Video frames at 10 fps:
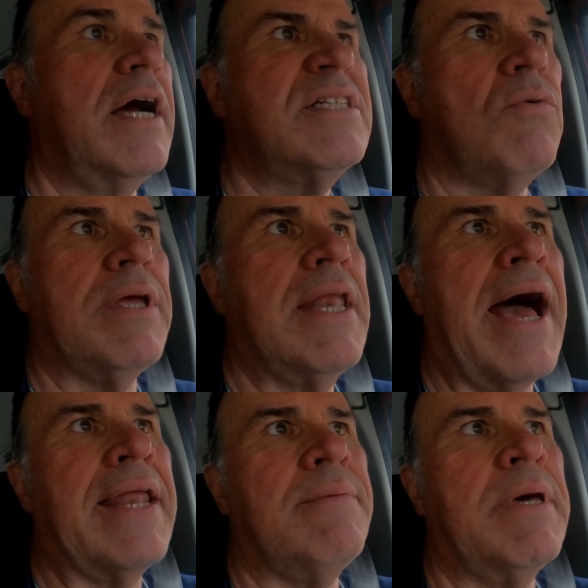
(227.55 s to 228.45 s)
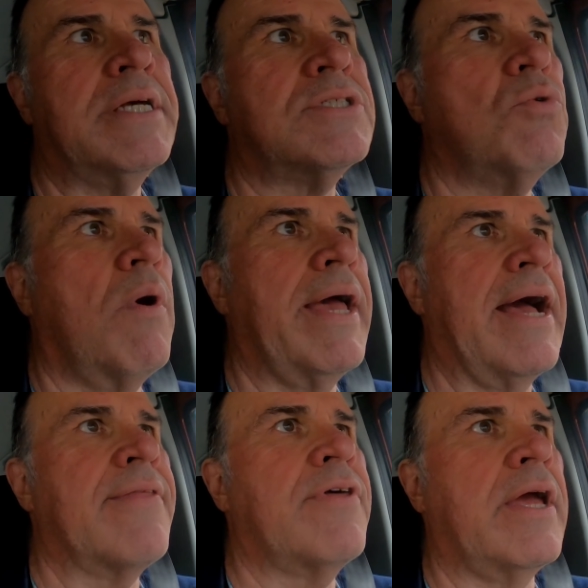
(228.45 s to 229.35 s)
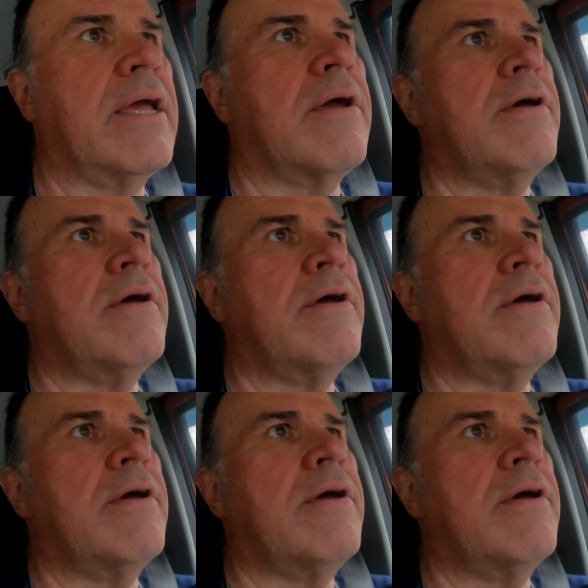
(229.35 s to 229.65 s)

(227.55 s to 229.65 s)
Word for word: It's only 90 minutes away, I think.